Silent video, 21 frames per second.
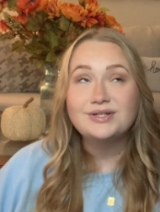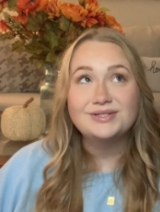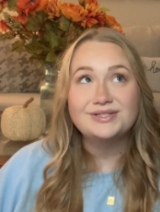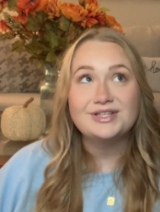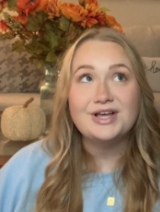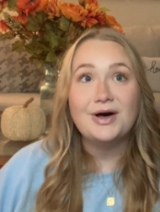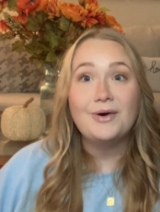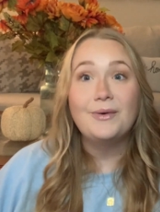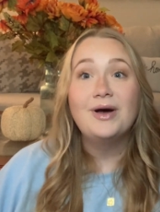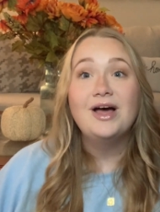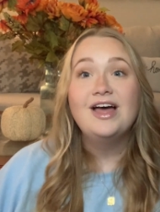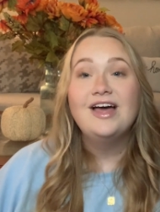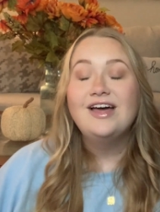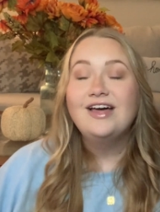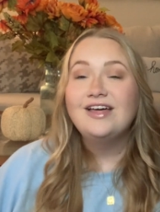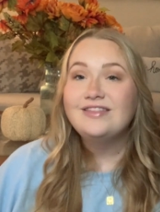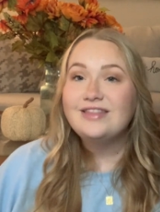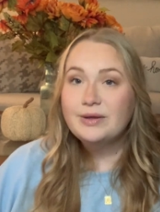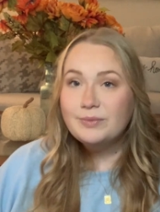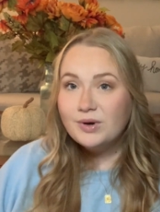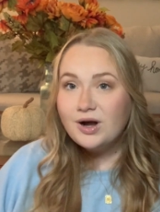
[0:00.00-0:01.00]
So
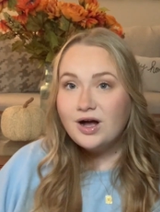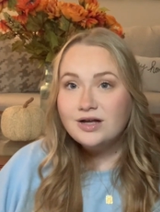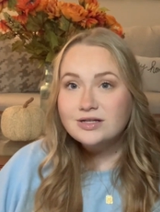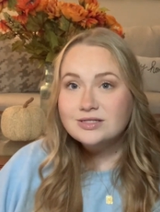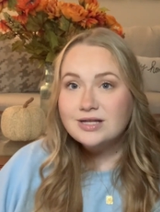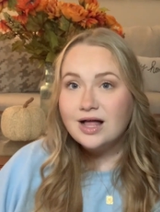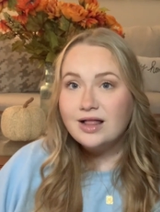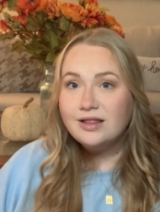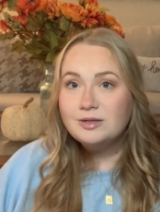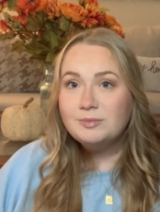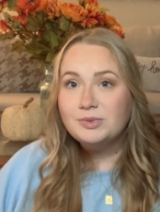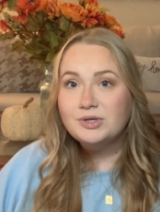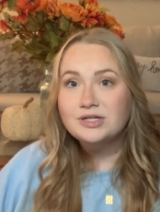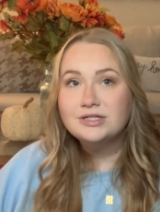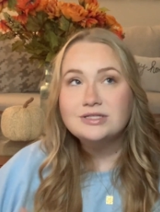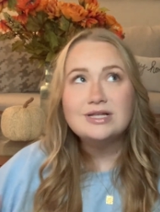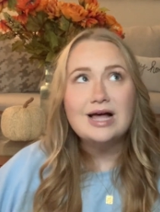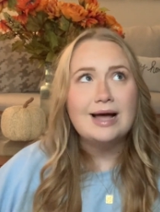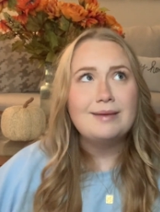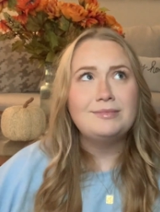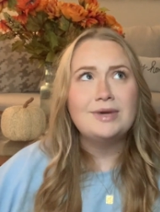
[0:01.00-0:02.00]
they were all solid
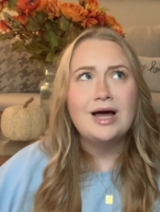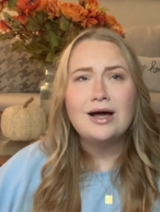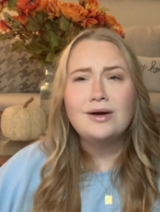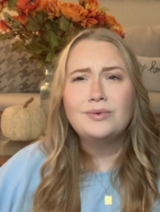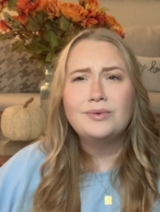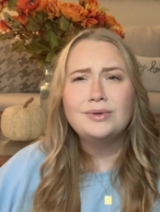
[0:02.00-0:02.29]
books. I'm not